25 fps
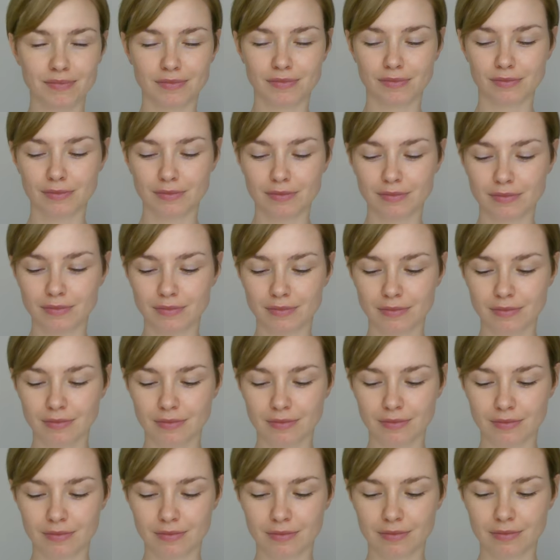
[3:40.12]

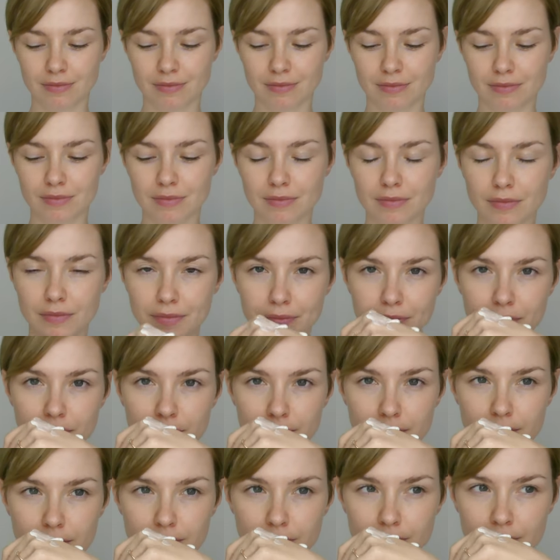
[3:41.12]

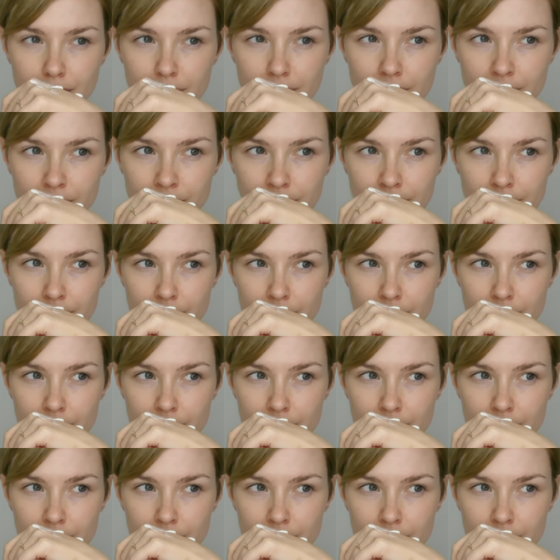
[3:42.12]
Nobody speaks.